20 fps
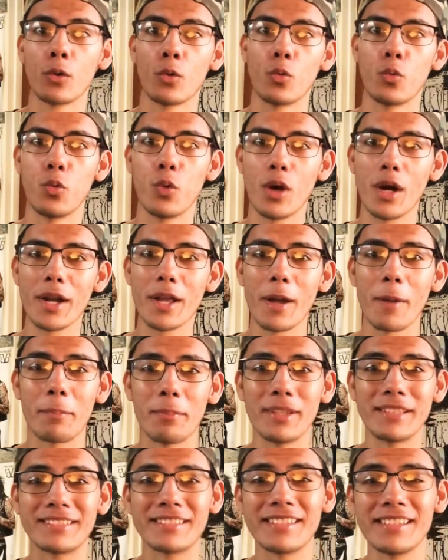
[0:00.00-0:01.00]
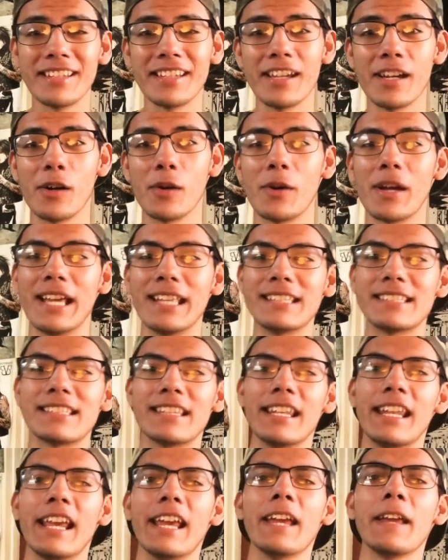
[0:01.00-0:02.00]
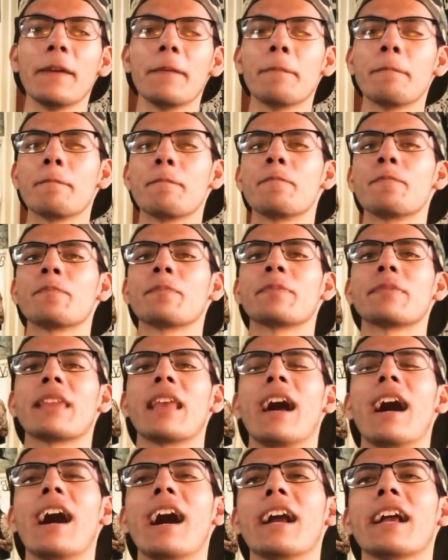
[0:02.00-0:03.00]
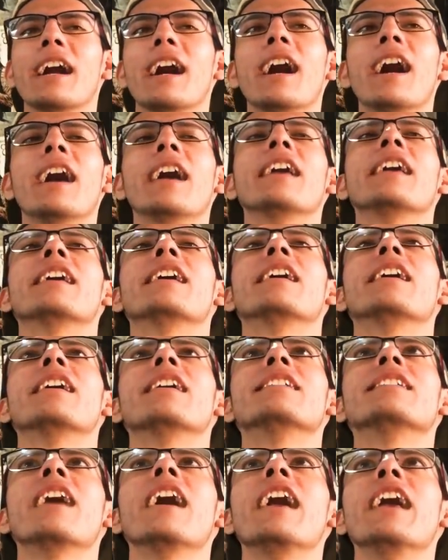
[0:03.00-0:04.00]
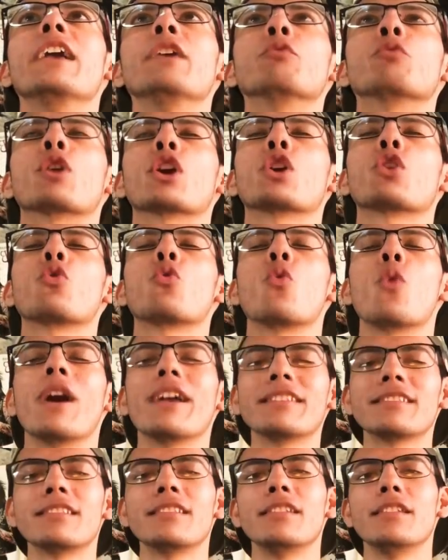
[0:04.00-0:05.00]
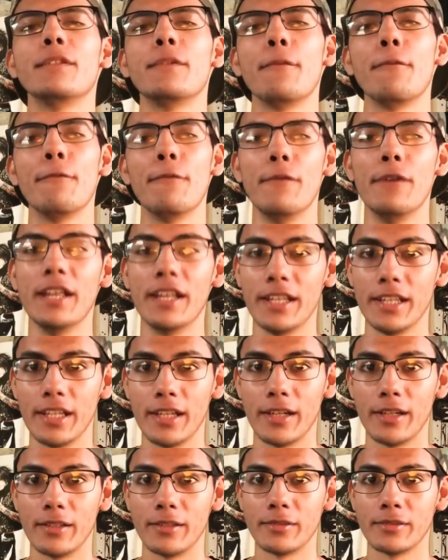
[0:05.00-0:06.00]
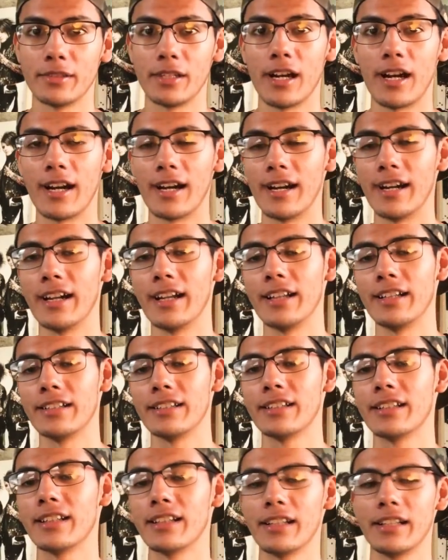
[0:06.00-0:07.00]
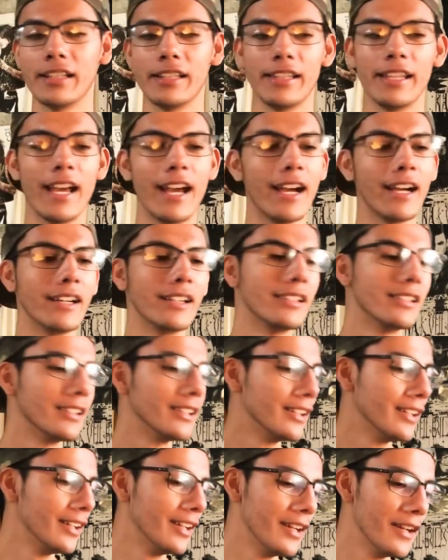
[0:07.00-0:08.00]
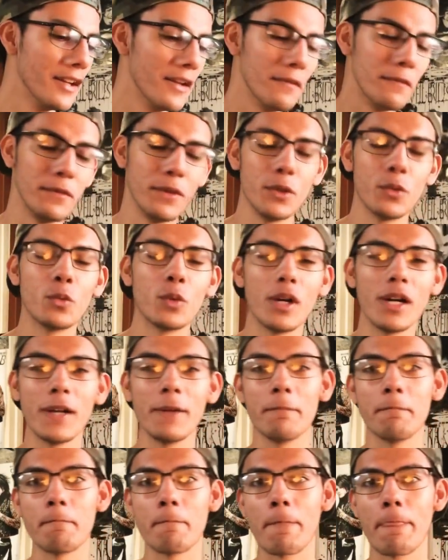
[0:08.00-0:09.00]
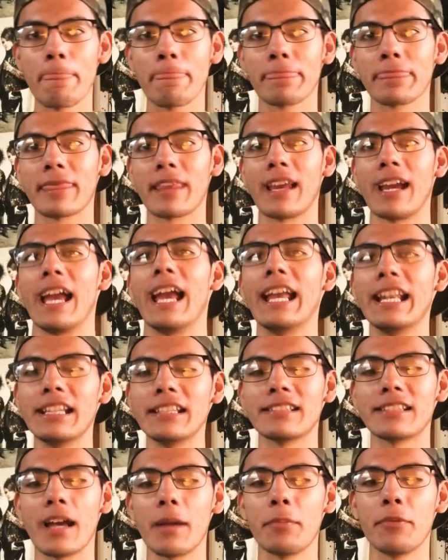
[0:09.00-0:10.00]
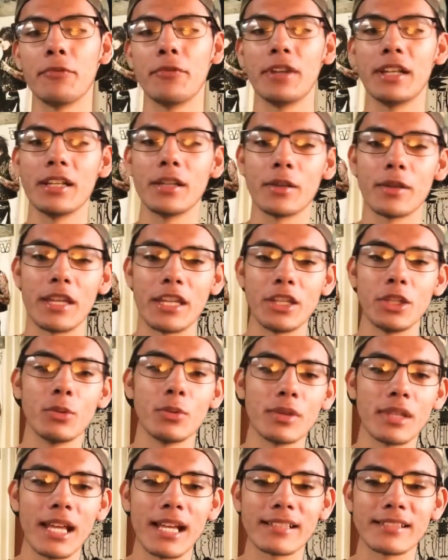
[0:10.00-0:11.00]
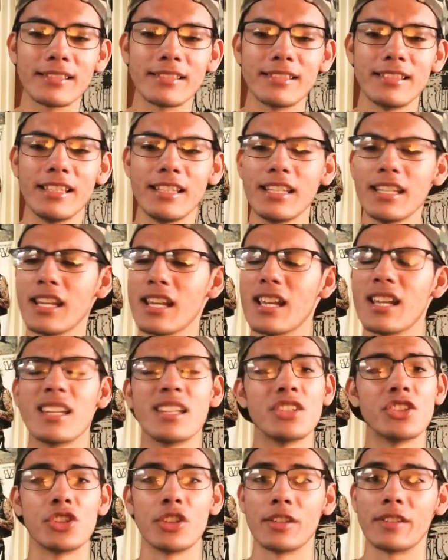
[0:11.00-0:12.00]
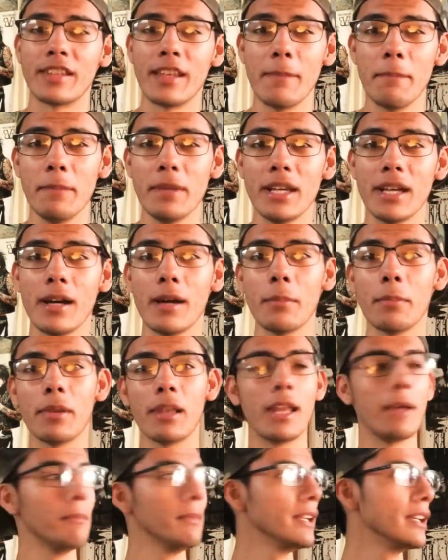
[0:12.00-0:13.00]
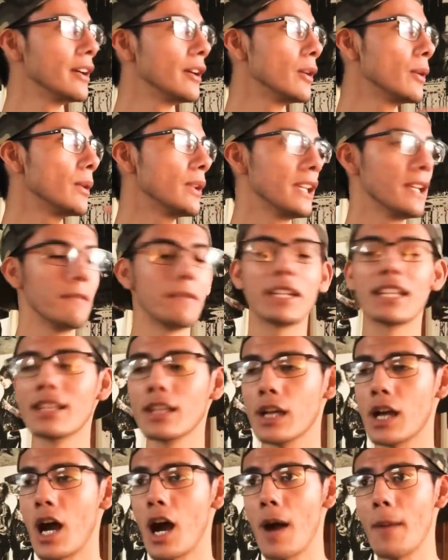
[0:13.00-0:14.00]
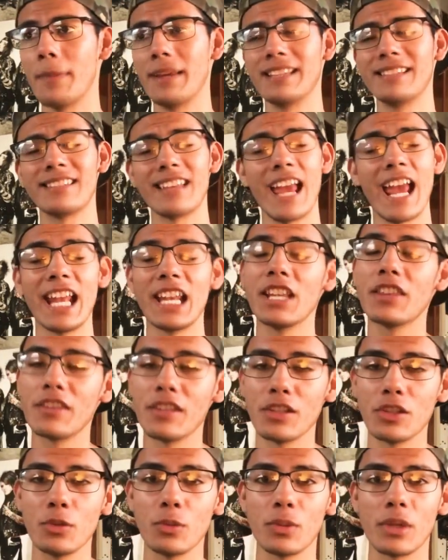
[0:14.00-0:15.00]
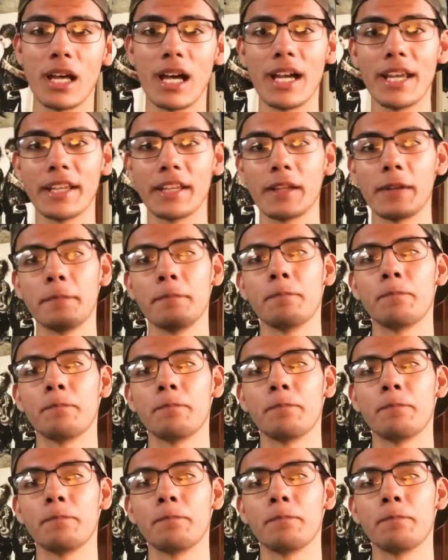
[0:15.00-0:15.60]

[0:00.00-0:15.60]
What up, it's Leo, and today I got a requested video. Alright, now if you want any type of video that you would like to see, just hit me up, let me know, leave it in the comments, anything you'd like,